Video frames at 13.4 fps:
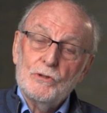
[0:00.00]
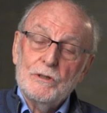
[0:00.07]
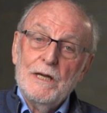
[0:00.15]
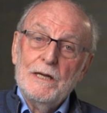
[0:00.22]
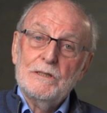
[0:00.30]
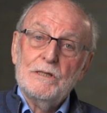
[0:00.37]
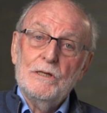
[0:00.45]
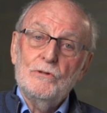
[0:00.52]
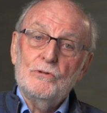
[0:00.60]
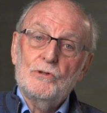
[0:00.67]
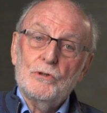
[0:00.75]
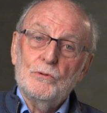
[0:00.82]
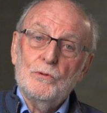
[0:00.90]
to get
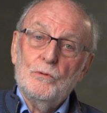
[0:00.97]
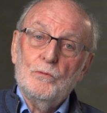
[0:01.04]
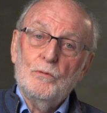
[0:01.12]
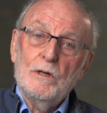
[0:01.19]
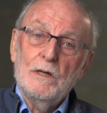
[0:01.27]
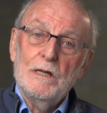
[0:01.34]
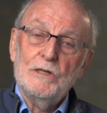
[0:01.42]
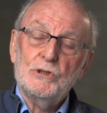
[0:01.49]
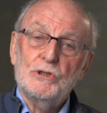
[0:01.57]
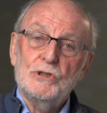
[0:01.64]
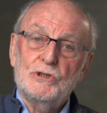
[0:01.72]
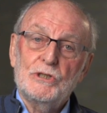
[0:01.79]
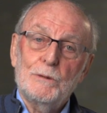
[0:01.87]
into
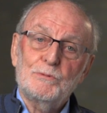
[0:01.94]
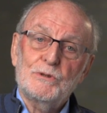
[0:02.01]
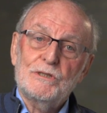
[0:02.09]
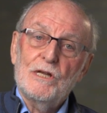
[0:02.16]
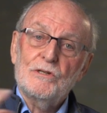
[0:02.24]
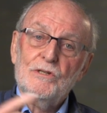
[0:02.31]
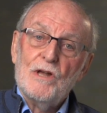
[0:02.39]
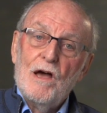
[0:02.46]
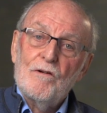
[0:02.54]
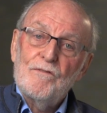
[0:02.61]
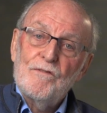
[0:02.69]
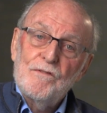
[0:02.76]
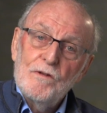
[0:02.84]
relationships that
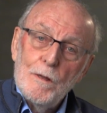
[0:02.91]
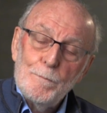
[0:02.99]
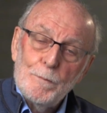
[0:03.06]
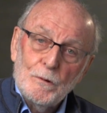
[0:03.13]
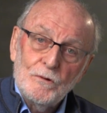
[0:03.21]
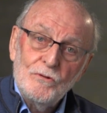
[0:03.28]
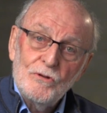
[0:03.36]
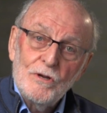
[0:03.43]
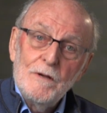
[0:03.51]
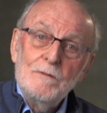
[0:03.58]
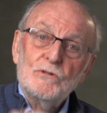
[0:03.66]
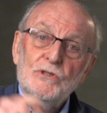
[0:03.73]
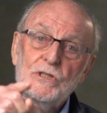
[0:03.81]
are flippant,
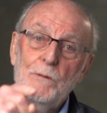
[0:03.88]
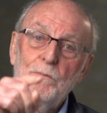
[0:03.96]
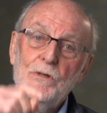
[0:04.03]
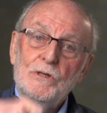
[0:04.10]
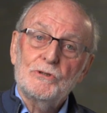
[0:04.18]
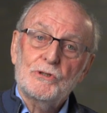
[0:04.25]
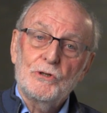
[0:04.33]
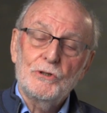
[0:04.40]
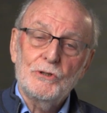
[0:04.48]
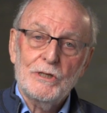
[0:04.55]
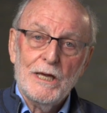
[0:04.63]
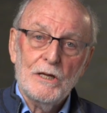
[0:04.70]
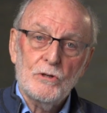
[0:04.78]
somebody's going
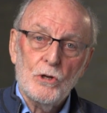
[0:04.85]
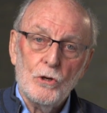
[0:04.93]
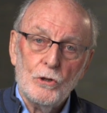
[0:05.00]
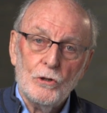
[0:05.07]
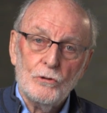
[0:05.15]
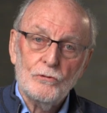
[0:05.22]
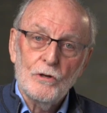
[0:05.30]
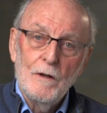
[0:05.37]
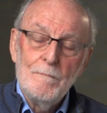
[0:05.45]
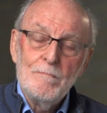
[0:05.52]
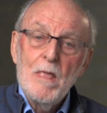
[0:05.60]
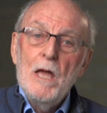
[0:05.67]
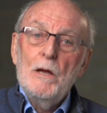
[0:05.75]
to get hurt.
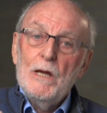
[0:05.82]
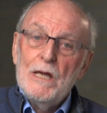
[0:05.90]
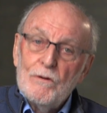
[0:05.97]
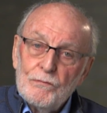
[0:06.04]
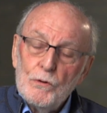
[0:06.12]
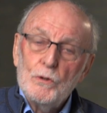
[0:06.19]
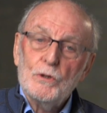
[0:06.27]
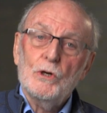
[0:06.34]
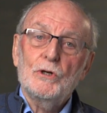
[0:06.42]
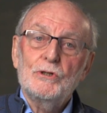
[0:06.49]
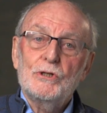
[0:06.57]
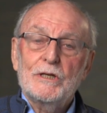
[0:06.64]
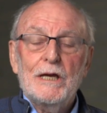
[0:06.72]
If you're
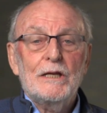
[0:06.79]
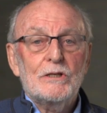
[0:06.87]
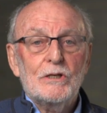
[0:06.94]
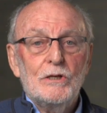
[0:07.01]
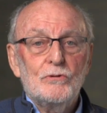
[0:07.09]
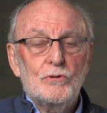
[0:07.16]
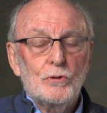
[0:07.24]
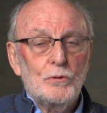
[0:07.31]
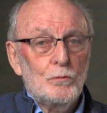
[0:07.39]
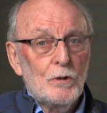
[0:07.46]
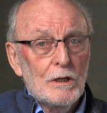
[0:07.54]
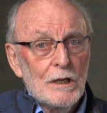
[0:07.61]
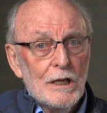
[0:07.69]
going to get into
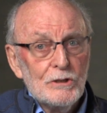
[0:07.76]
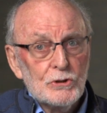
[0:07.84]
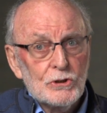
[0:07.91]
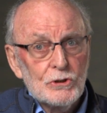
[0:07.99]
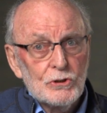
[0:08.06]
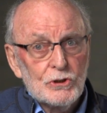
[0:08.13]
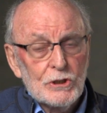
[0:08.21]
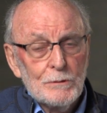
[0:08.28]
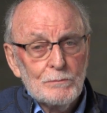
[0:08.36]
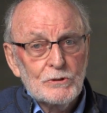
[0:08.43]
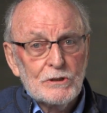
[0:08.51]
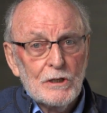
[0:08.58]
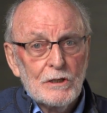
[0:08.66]

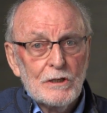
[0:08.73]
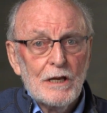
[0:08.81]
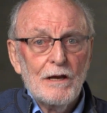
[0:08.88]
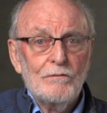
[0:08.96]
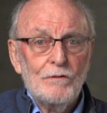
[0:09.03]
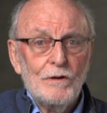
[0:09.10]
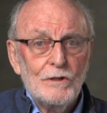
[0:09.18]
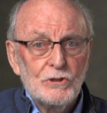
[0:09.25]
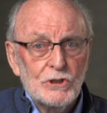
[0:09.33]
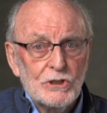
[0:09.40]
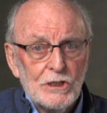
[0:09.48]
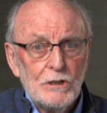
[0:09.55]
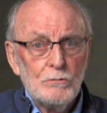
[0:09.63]
relationships that have a
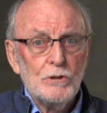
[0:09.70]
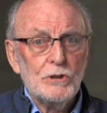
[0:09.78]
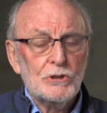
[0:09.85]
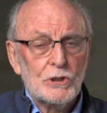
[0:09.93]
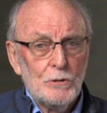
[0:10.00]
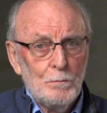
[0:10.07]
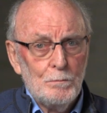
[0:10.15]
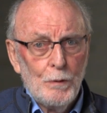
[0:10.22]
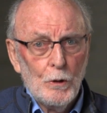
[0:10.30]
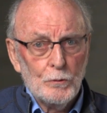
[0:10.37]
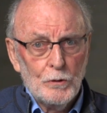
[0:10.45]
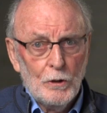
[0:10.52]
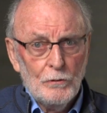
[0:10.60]
serious
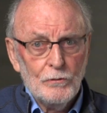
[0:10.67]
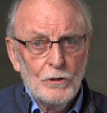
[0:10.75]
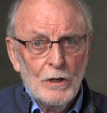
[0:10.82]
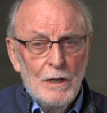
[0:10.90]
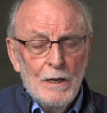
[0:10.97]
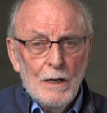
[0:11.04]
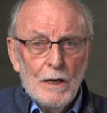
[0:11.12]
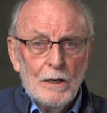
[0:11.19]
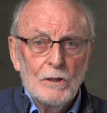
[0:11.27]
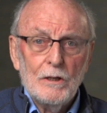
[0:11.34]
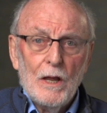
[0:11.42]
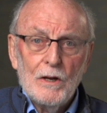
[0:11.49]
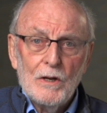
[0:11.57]
component
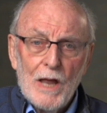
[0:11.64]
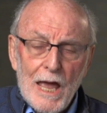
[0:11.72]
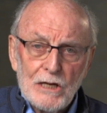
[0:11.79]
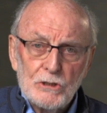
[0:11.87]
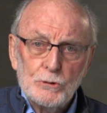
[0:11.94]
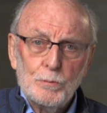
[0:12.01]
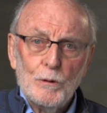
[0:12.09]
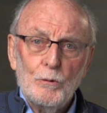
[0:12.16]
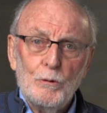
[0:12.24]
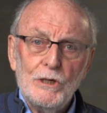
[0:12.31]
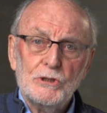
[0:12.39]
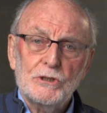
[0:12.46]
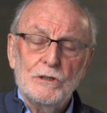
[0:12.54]
and an
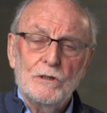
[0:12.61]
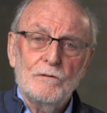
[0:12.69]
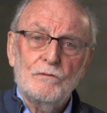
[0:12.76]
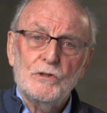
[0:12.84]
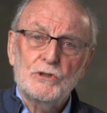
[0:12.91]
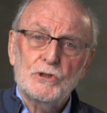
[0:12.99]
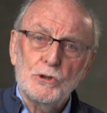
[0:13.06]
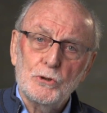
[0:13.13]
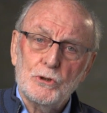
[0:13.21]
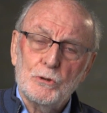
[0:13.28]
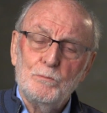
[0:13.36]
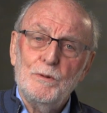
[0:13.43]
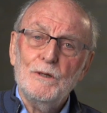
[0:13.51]
exploration of the
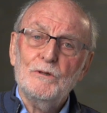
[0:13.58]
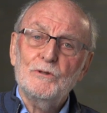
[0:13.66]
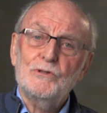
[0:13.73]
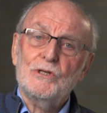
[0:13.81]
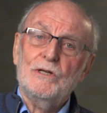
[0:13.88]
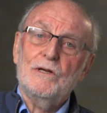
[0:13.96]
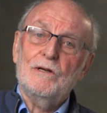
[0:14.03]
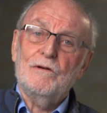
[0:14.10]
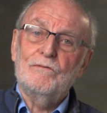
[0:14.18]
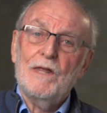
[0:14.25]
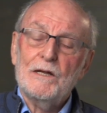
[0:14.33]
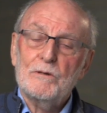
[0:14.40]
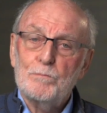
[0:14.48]
suitability
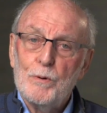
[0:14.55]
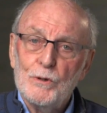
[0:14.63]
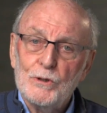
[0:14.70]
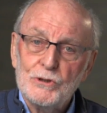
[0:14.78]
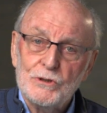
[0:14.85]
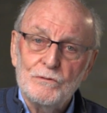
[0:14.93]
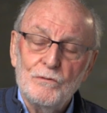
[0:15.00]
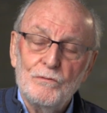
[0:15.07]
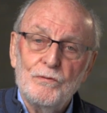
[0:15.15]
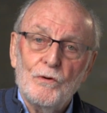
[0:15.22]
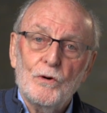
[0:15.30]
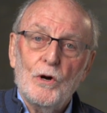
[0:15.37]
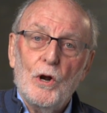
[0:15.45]
of that person
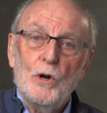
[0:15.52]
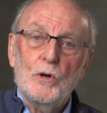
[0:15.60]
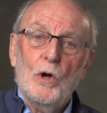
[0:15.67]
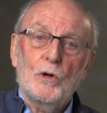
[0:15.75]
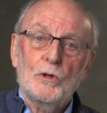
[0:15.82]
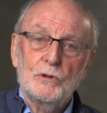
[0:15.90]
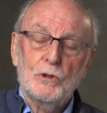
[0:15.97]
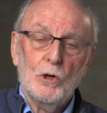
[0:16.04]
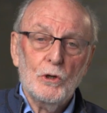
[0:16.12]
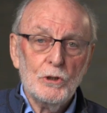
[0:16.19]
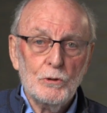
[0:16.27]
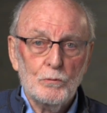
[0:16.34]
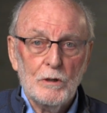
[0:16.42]
for an
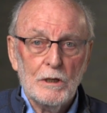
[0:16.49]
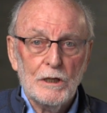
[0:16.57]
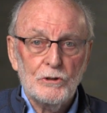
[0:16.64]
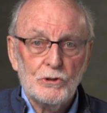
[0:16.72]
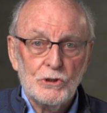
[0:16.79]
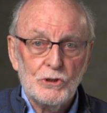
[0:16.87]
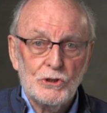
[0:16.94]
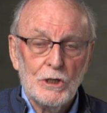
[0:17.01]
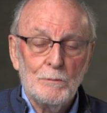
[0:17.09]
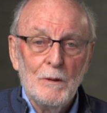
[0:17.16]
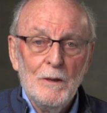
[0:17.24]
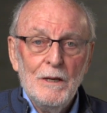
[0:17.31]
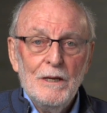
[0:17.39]
ongoing
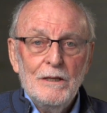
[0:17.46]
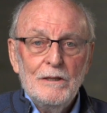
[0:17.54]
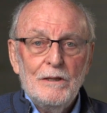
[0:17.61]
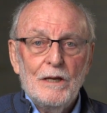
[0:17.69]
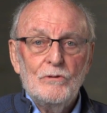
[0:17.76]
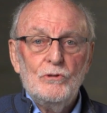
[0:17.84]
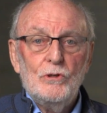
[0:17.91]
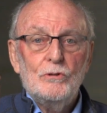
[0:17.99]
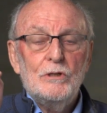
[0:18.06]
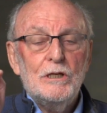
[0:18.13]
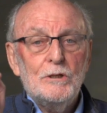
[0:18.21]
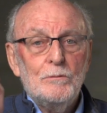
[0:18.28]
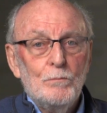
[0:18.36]
relationship, then you
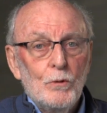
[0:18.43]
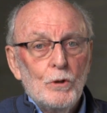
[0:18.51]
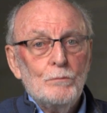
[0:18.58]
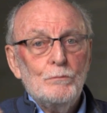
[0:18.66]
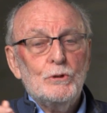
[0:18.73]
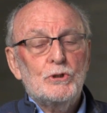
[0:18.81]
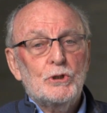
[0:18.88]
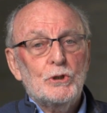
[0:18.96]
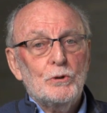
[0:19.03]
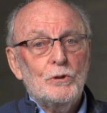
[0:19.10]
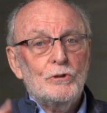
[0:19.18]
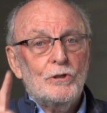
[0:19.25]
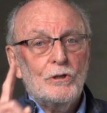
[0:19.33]
need more
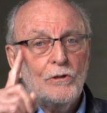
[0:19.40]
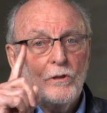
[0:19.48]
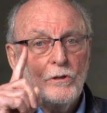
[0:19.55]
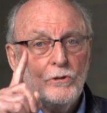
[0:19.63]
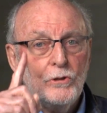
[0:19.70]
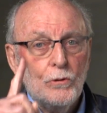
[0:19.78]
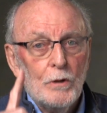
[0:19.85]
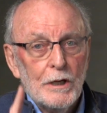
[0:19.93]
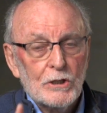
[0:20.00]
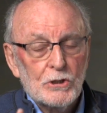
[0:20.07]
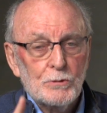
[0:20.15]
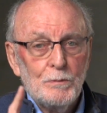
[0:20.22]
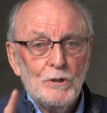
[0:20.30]
maturity than you
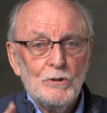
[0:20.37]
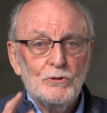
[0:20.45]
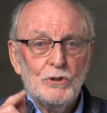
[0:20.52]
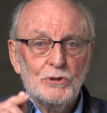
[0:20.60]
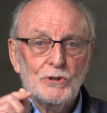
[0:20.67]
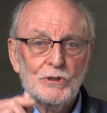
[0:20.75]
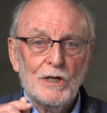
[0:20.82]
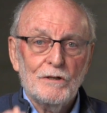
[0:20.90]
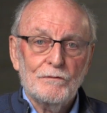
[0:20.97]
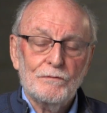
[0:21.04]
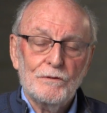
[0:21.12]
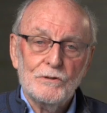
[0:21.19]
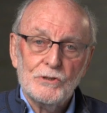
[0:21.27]
experience
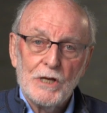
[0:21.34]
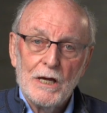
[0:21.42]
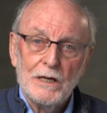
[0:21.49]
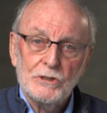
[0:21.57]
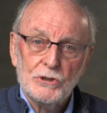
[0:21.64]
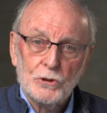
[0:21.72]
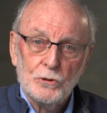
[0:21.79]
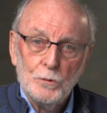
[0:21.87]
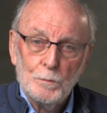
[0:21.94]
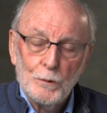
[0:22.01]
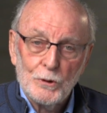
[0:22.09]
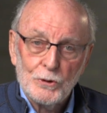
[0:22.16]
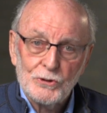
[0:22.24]
yourself as a high school
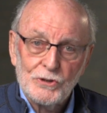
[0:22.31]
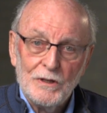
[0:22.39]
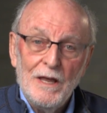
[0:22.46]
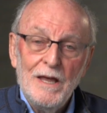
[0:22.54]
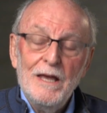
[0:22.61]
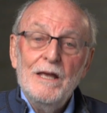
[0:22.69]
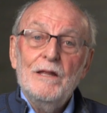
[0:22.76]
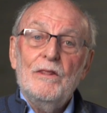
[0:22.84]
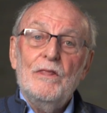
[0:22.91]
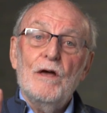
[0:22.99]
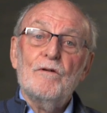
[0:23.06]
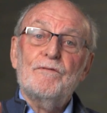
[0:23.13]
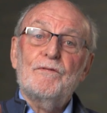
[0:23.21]
person.
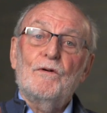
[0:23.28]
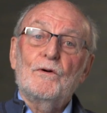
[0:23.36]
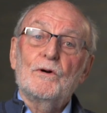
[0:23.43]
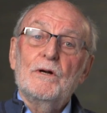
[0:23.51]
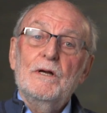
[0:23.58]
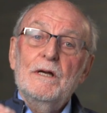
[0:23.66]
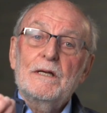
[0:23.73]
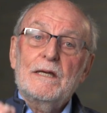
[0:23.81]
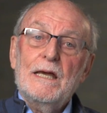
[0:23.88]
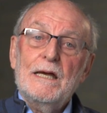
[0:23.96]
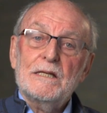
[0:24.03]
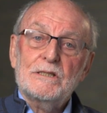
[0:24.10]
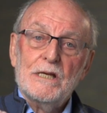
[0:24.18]
Therefore,
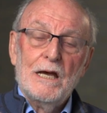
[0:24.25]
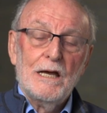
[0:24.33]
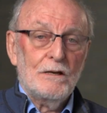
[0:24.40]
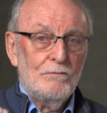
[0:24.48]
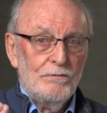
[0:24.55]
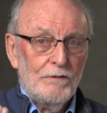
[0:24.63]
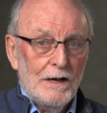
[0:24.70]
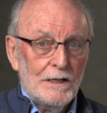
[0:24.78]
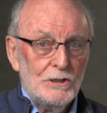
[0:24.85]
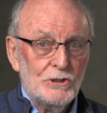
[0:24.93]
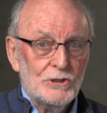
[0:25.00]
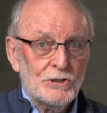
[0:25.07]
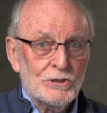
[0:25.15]
get
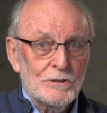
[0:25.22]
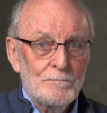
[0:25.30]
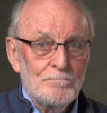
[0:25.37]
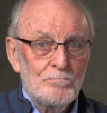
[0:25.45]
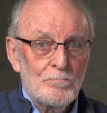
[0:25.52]
advice.